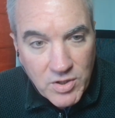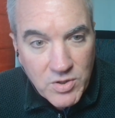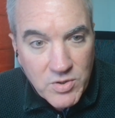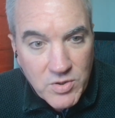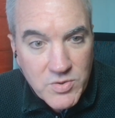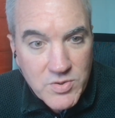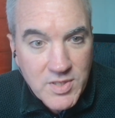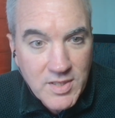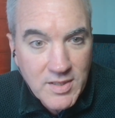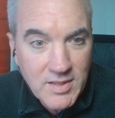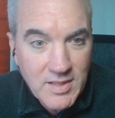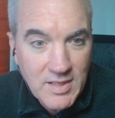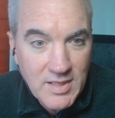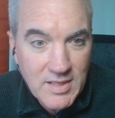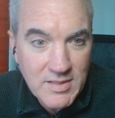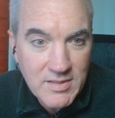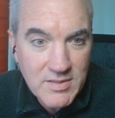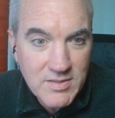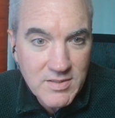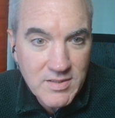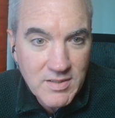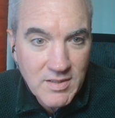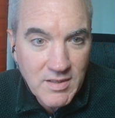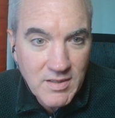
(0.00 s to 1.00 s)
using
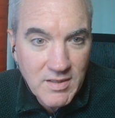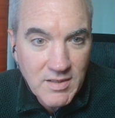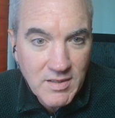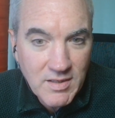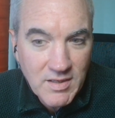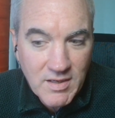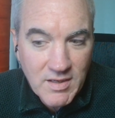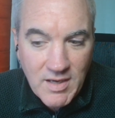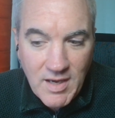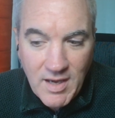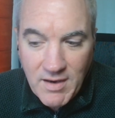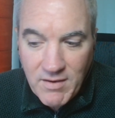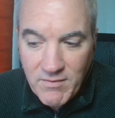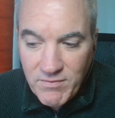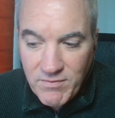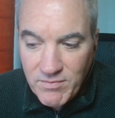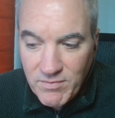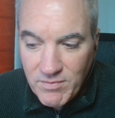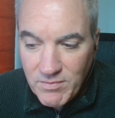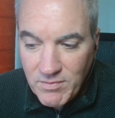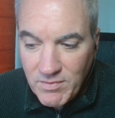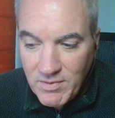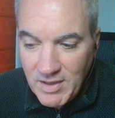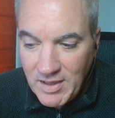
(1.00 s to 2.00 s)
these kind of
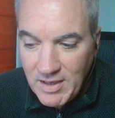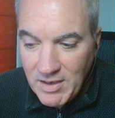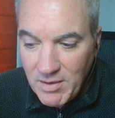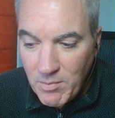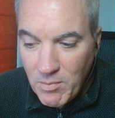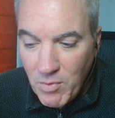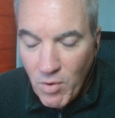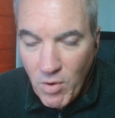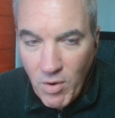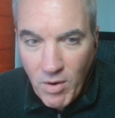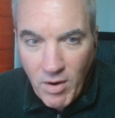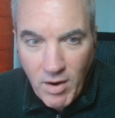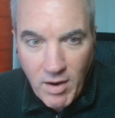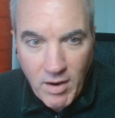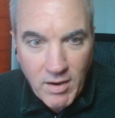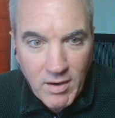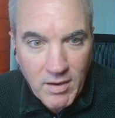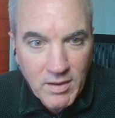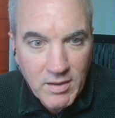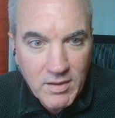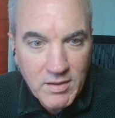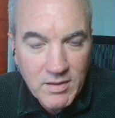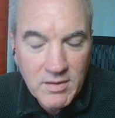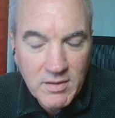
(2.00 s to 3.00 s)
in a more